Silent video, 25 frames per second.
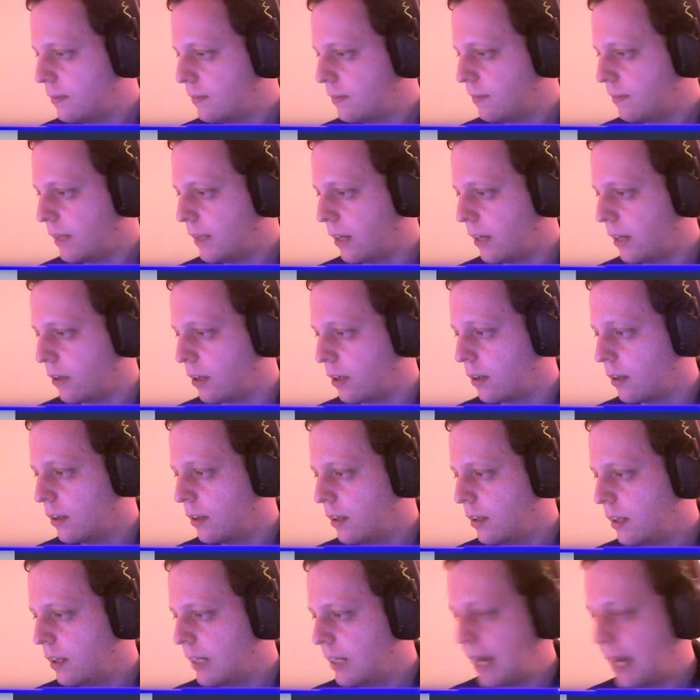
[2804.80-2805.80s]
There we go.
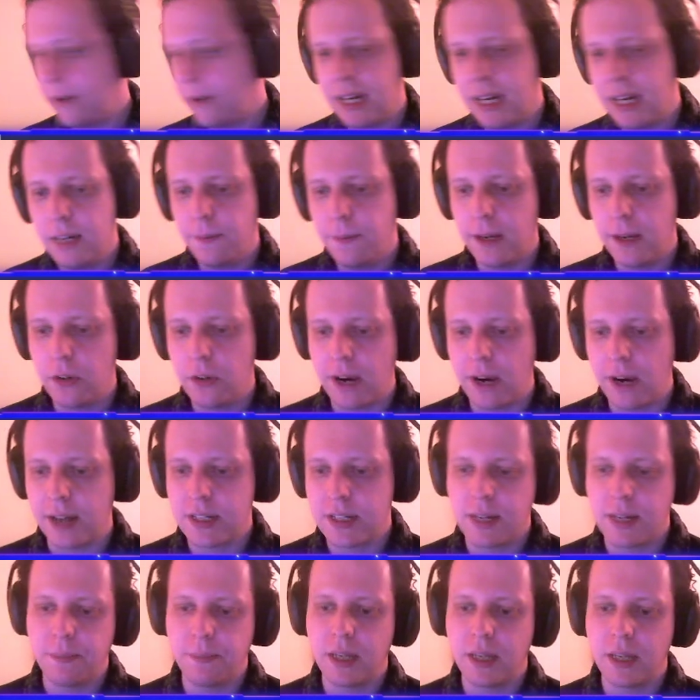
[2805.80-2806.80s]
Now we need to figure out
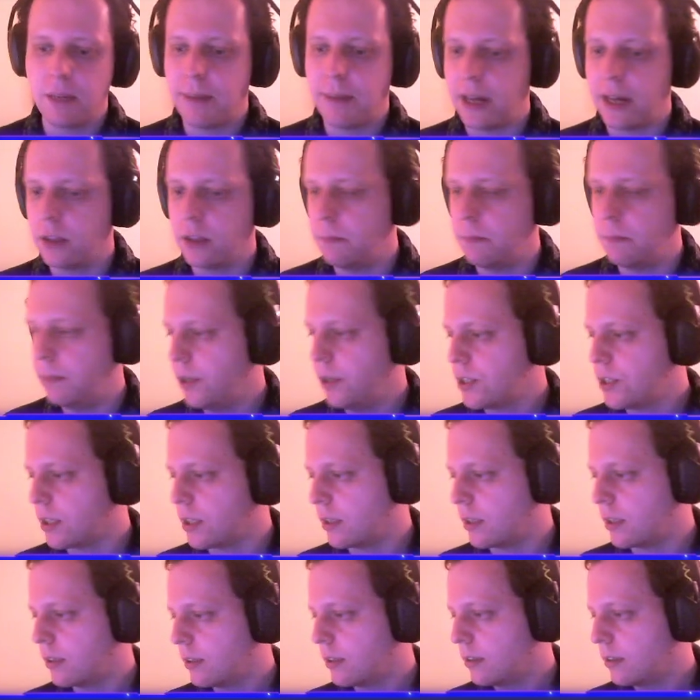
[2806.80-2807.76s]
something about the butcher.